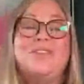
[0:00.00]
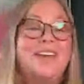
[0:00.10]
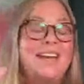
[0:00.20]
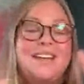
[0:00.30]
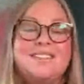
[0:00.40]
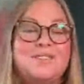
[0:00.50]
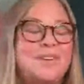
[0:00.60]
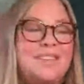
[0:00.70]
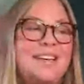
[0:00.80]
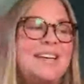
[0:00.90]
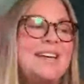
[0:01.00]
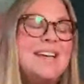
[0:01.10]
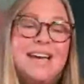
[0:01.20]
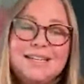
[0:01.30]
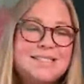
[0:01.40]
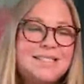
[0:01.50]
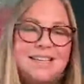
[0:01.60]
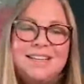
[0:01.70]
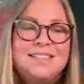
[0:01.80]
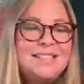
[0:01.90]
thing. It is a real thing. It
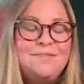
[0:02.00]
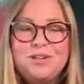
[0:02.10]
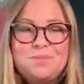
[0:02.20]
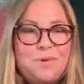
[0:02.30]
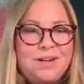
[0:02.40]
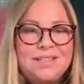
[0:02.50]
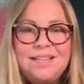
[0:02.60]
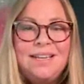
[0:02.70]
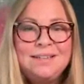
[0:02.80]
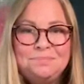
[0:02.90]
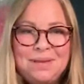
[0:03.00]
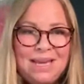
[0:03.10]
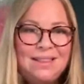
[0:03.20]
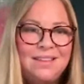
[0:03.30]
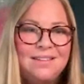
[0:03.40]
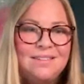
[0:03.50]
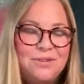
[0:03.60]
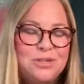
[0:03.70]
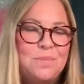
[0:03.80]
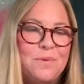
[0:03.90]
is the firstborn in me, the
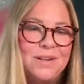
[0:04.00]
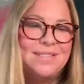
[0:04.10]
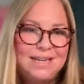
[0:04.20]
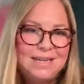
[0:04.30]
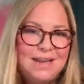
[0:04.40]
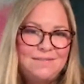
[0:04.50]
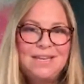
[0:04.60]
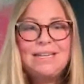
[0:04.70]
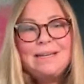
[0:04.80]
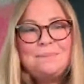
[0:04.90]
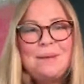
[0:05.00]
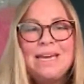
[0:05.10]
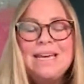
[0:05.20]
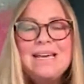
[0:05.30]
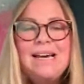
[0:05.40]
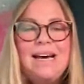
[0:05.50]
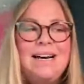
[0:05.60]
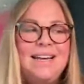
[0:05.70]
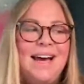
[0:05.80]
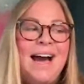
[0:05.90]
firstborn Scandinavian in me.
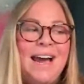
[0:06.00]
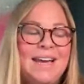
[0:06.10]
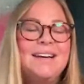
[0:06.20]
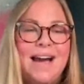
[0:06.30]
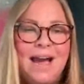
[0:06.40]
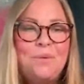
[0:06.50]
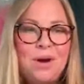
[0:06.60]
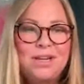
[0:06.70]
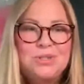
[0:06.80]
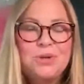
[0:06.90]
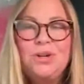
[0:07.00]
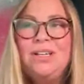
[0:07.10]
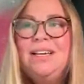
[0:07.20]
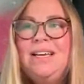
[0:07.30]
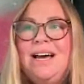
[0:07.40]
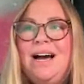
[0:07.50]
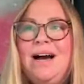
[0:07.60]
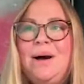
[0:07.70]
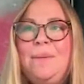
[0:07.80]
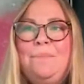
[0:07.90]
I want control.
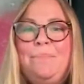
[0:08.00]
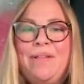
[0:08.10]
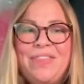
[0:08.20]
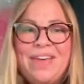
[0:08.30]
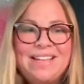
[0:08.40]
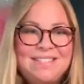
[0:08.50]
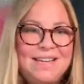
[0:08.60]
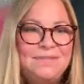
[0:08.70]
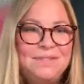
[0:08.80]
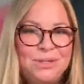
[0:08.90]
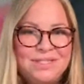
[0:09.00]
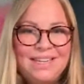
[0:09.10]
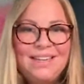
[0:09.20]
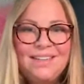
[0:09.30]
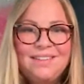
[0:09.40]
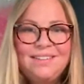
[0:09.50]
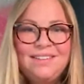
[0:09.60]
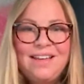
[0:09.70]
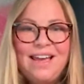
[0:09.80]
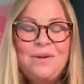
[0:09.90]
But that's the idea of certainty.
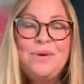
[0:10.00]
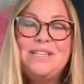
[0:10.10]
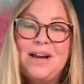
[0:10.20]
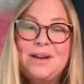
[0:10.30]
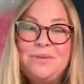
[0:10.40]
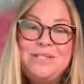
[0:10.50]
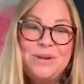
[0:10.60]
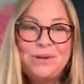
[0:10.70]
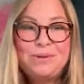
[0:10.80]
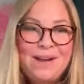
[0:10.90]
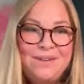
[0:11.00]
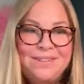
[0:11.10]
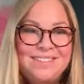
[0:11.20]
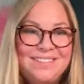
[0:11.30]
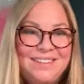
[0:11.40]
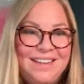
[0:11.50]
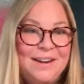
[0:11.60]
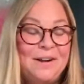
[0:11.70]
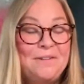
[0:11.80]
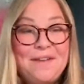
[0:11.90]
And we joke around
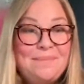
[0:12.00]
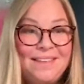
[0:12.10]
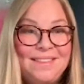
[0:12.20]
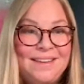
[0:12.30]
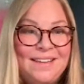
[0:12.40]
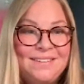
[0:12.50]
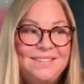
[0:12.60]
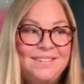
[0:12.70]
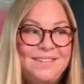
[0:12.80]
in our family that